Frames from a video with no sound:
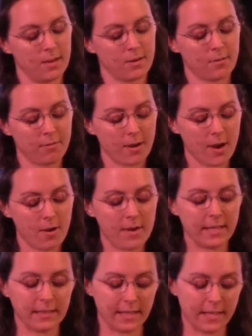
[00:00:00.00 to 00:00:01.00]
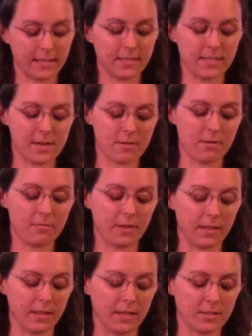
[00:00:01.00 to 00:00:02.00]
Crow had landed near a
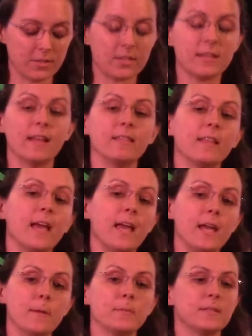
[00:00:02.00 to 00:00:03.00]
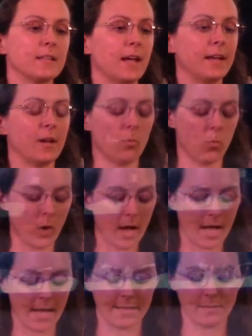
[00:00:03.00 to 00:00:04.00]
village that lay beside a
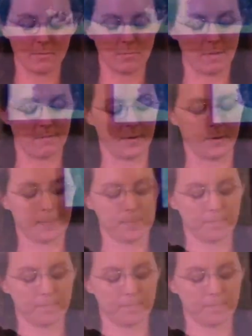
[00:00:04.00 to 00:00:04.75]
wide river.